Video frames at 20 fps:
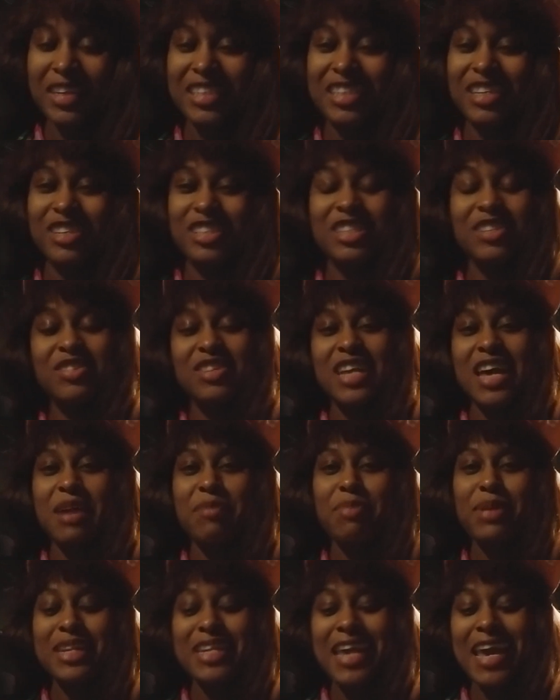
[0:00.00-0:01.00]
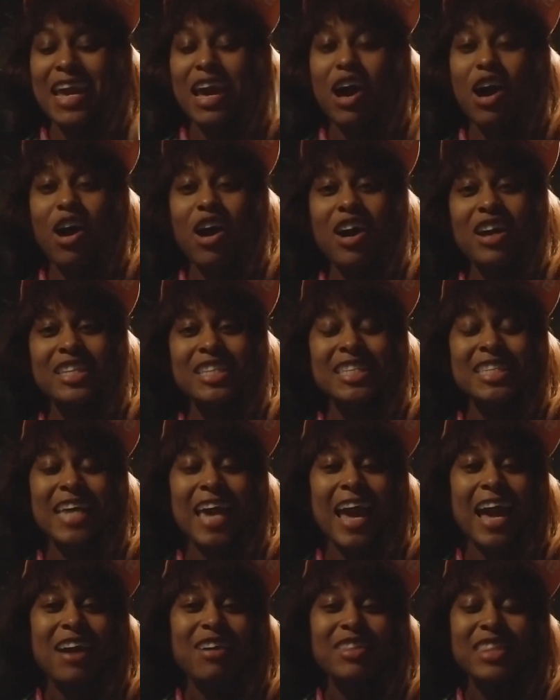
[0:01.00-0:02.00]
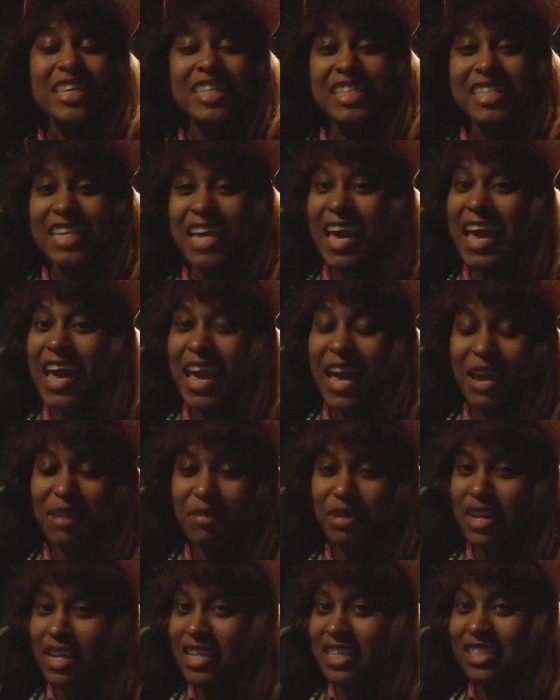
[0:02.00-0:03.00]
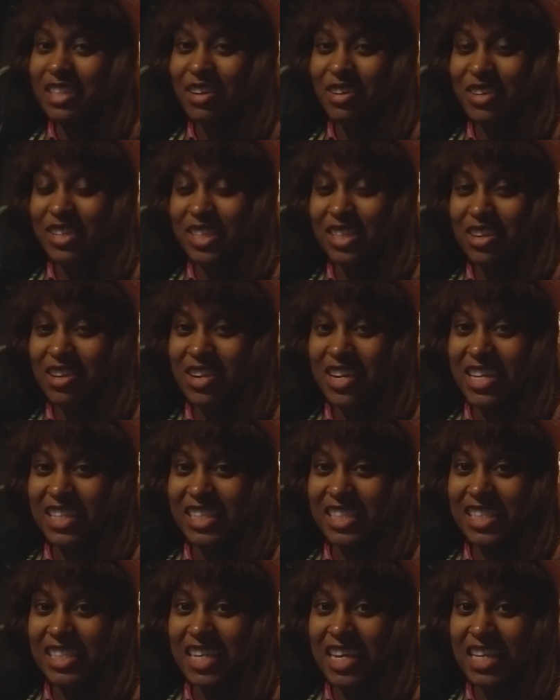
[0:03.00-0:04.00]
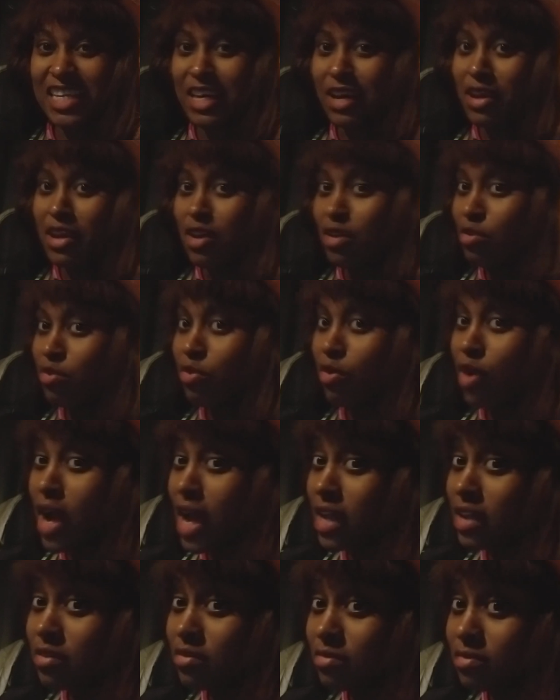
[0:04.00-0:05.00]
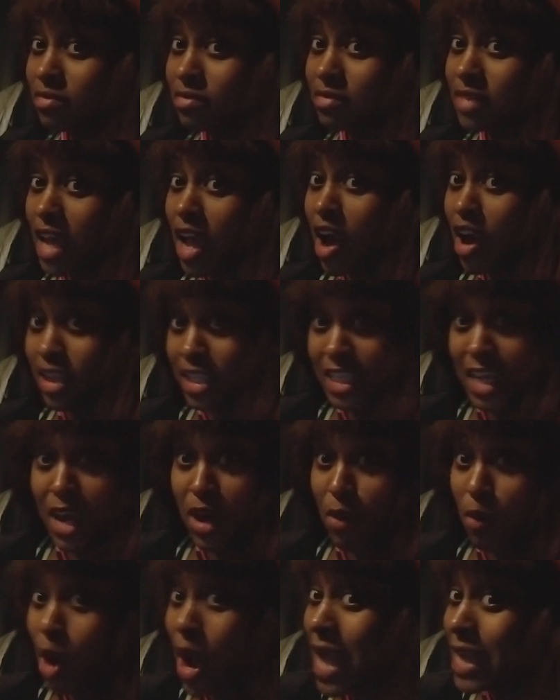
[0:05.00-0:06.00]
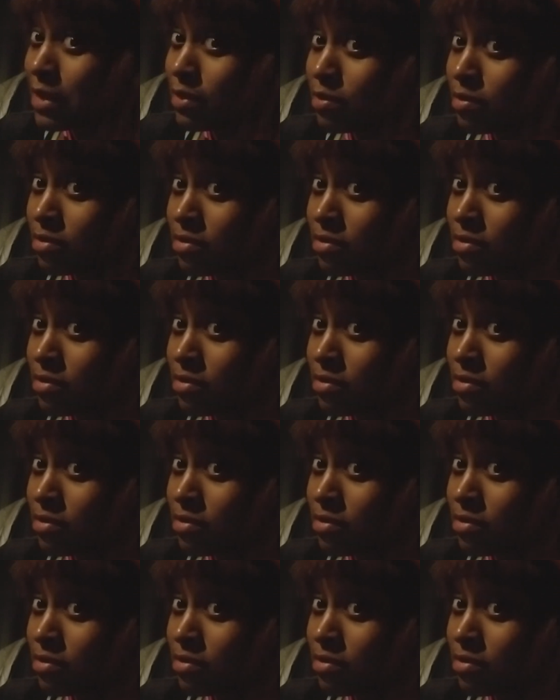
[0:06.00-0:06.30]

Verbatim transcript: So she was like, but they all sound the same. So as soon as she said that, what? They all sound what?